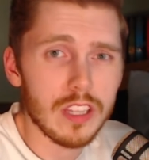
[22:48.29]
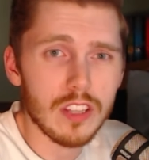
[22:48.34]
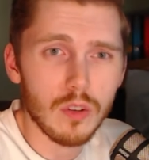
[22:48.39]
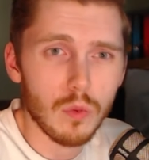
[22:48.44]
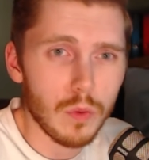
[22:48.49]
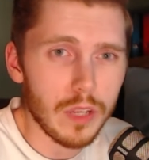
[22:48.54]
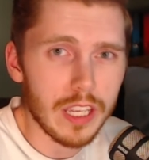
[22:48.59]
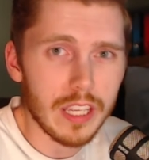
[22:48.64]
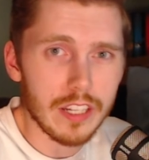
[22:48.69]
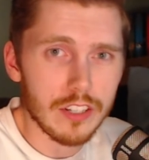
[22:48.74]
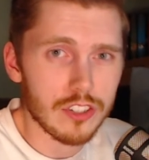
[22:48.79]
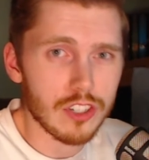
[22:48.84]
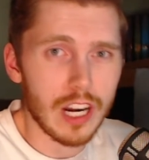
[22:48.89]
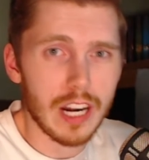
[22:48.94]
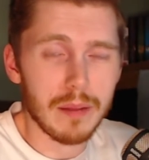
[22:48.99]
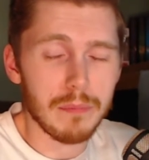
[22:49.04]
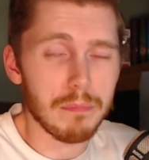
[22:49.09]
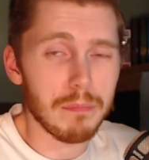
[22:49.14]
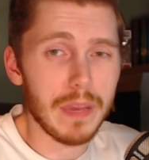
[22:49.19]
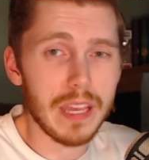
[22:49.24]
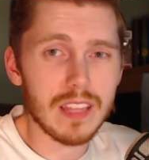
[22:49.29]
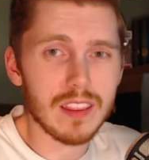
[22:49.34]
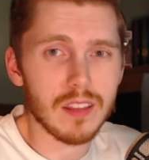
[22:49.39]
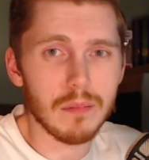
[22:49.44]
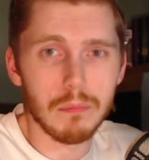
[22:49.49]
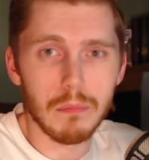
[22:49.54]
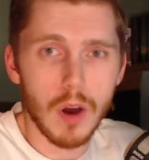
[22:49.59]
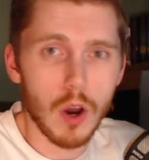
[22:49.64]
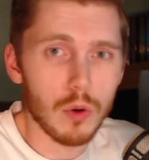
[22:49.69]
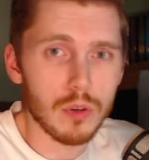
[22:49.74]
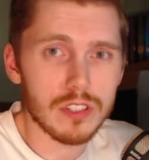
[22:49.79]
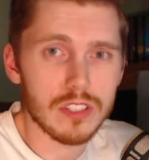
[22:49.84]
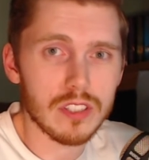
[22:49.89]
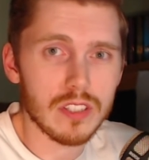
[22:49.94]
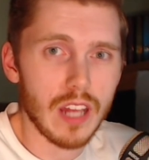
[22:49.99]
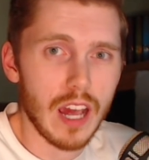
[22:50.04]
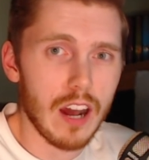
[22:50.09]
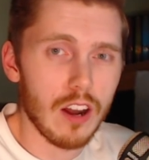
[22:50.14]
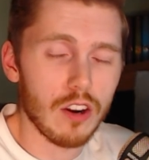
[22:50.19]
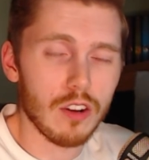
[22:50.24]
to week and try to make the most
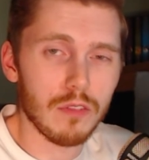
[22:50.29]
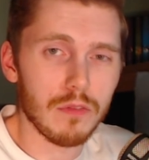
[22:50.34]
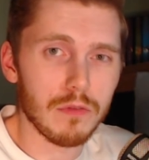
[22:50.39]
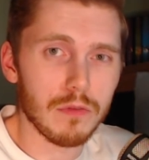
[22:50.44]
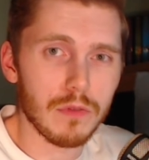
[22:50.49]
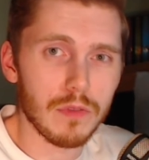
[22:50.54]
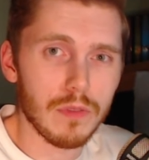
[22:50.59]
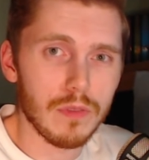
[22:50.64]
out of